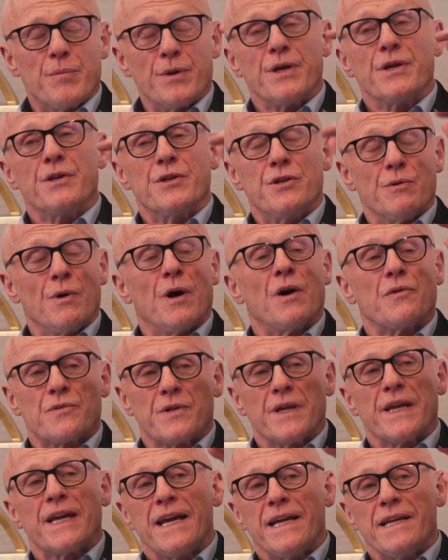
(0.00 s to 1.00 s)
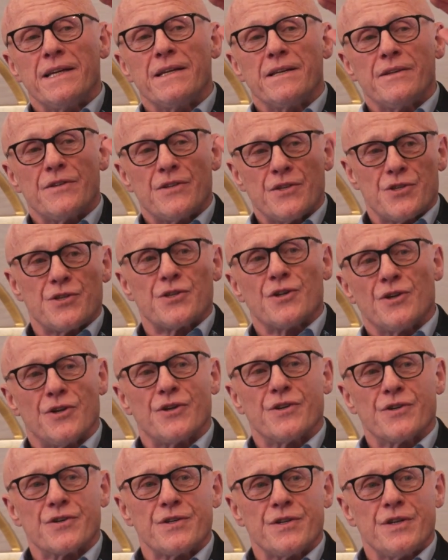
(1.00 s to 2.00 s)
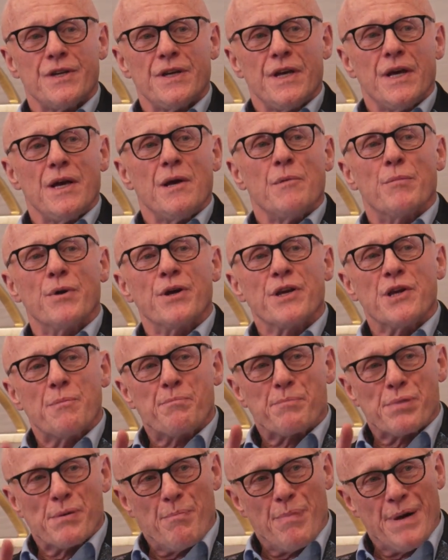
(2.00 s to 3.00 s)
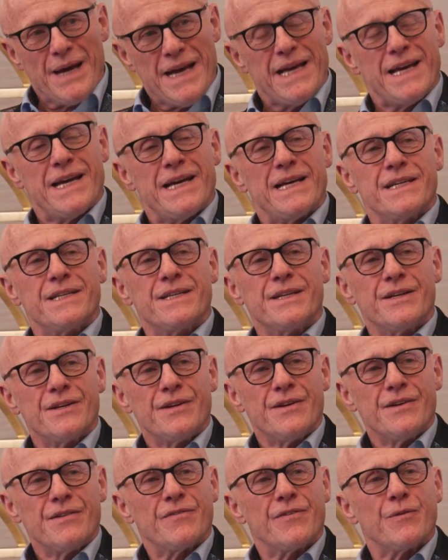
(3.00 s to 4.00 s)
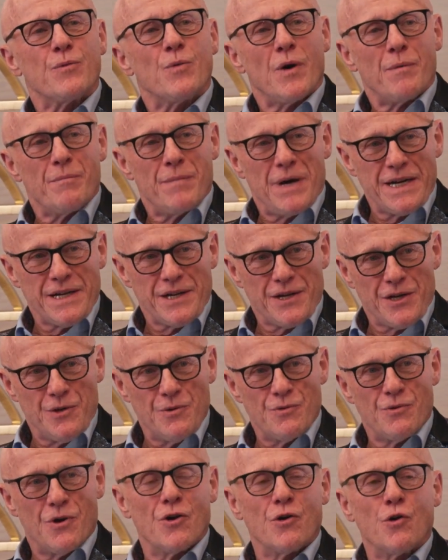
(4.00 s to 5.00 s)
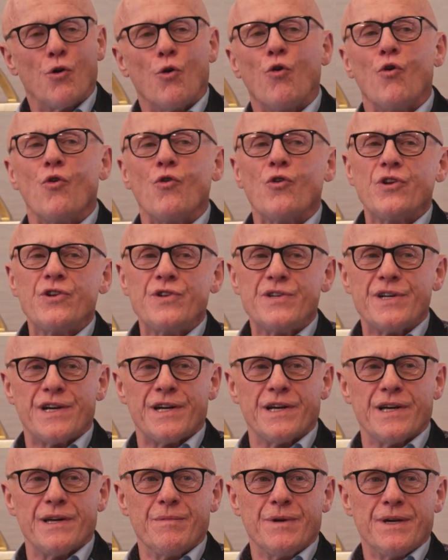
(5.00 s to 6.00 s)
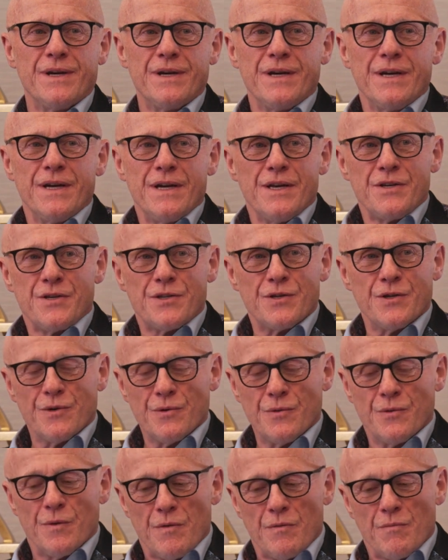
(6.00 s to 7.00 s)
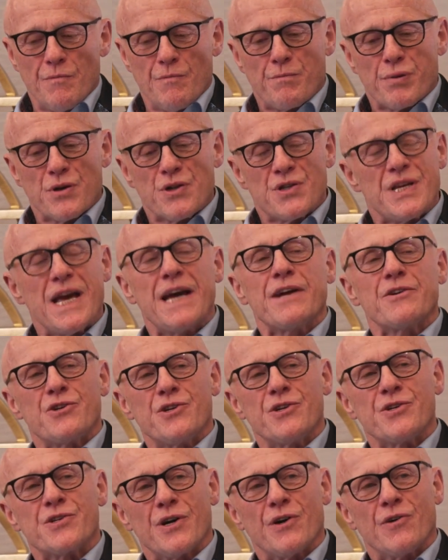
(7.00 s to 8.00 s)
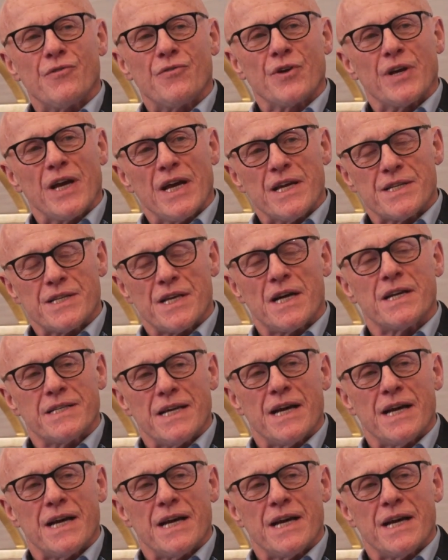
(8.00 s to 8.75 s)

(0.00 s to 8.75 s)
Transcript: but you do often gain the stars. But you're prepared for what might go wrong all the time to protect yourself against that